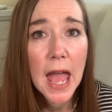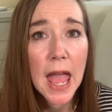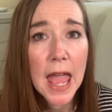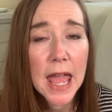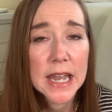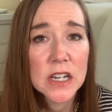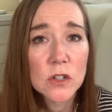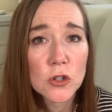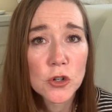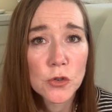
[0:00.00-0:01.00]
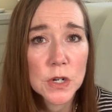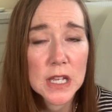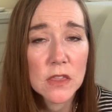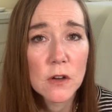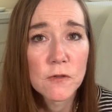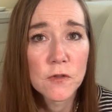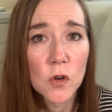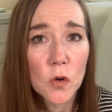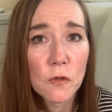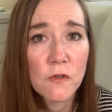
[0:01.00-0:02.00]
and treat the
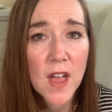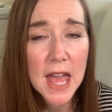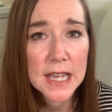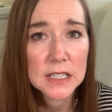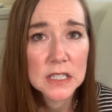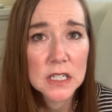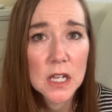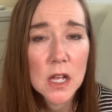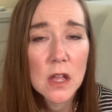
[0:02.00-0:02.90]
full face.